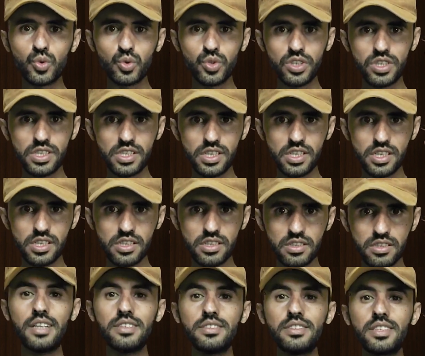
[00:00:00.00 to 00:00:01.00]
to disease.
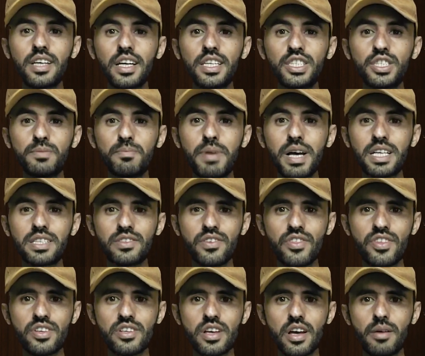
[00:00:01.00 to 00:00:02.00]
And science backs
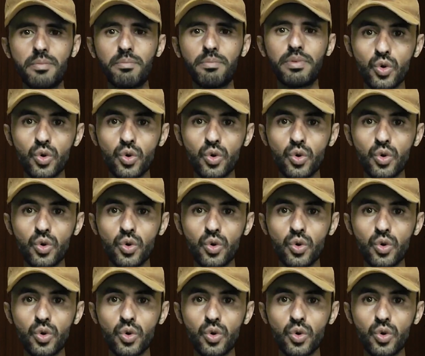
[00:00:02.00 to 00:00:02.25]
this up.